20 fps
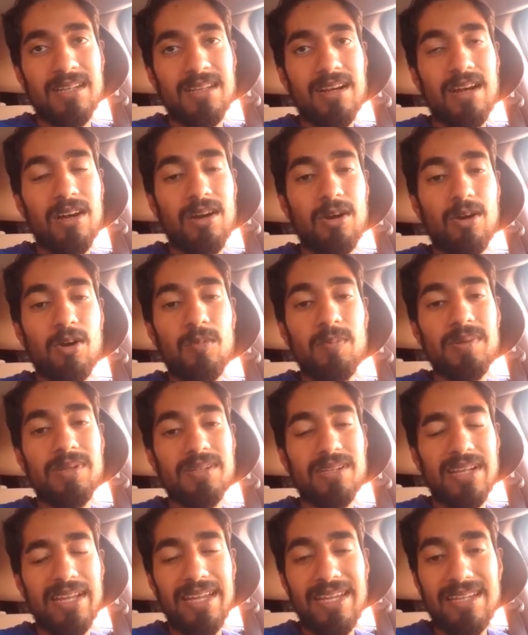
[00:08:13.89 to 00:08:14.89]
are
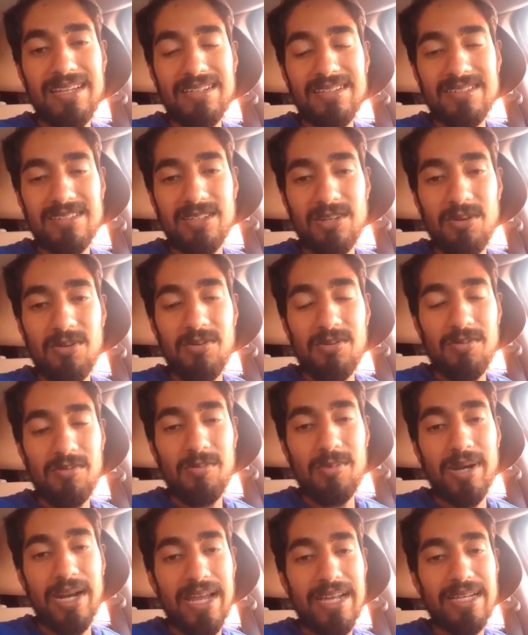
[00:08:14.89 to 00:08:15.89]
open late, so
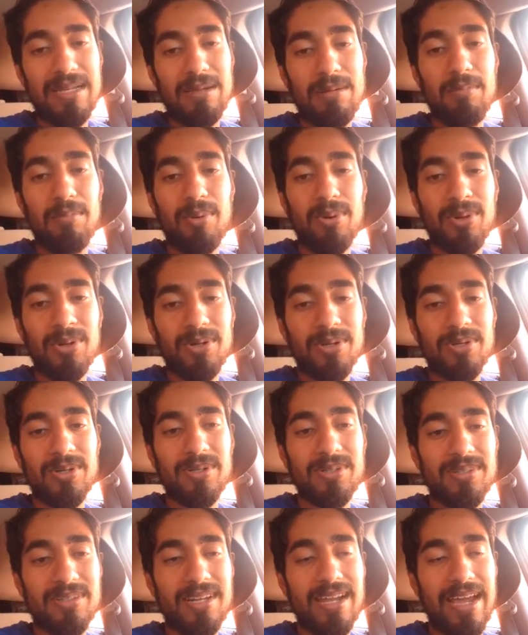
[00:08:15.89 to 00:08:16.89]
when I get
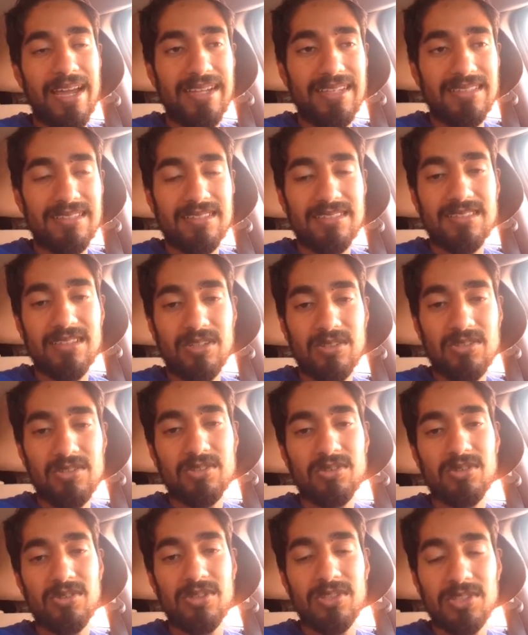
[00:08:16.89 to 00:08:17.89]
bored, I can just go
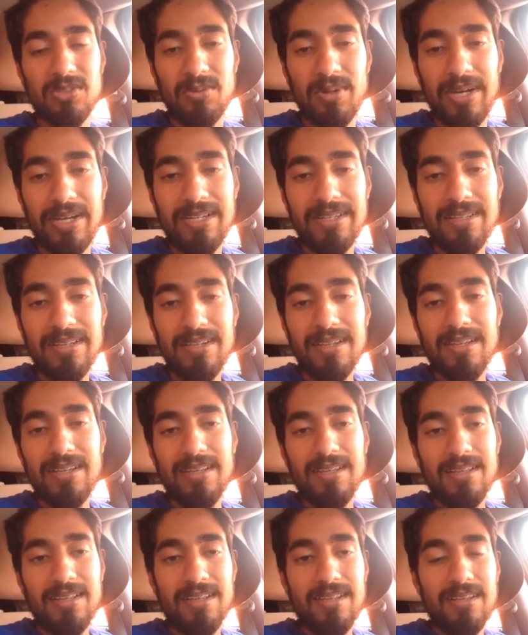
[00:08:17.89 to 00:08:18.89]
source, right?
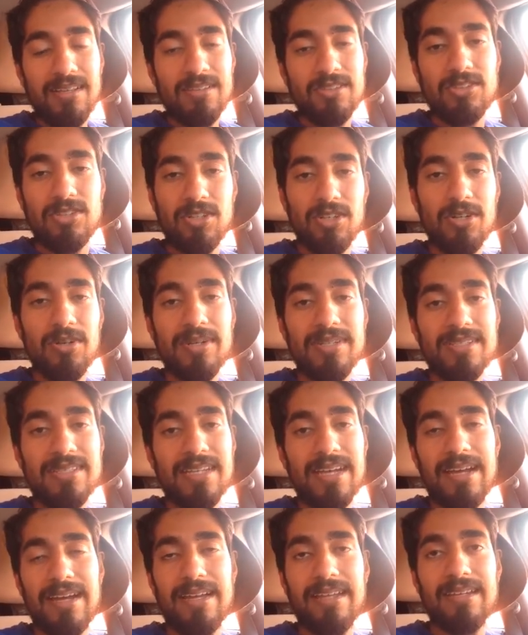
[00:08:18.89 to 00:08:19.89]
Two is
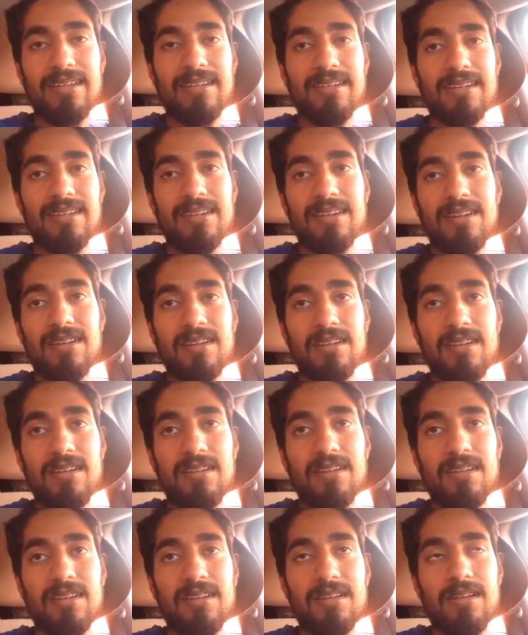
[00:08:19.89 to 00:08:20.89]
that
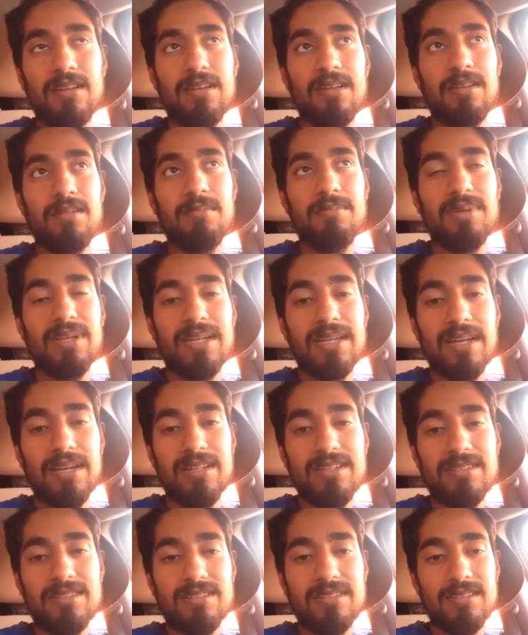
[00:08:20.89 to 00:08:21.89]

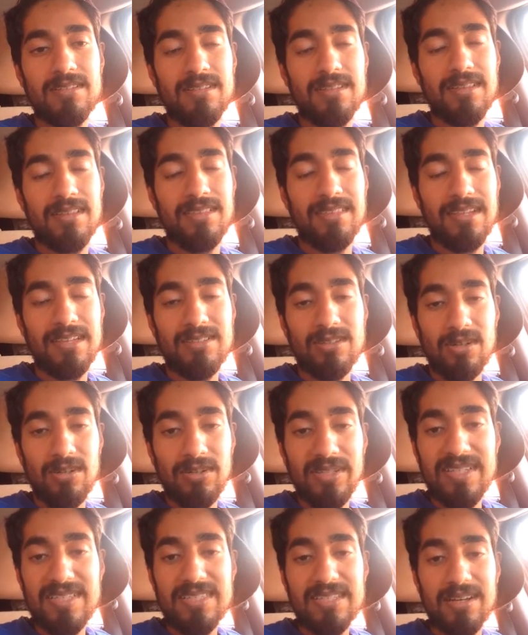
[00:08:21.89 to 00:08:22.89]
because the things are
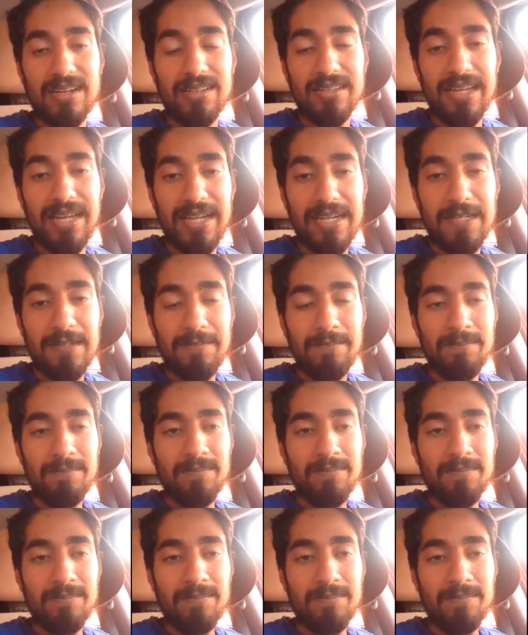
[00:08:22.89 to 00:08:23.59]
listed online,